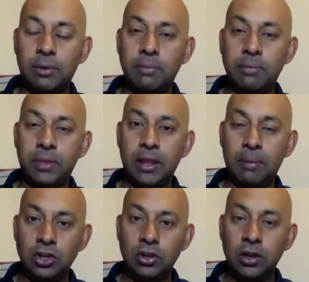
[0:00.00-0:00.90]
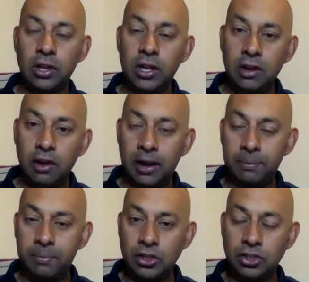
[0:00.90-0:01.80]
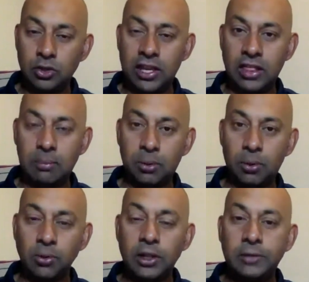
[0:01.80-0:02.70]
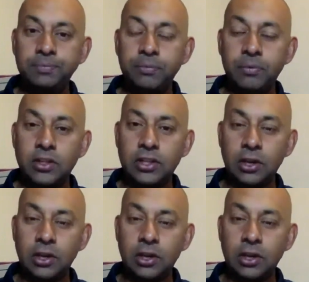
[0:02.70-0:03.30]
of someone to you, as soon as they hit the ball.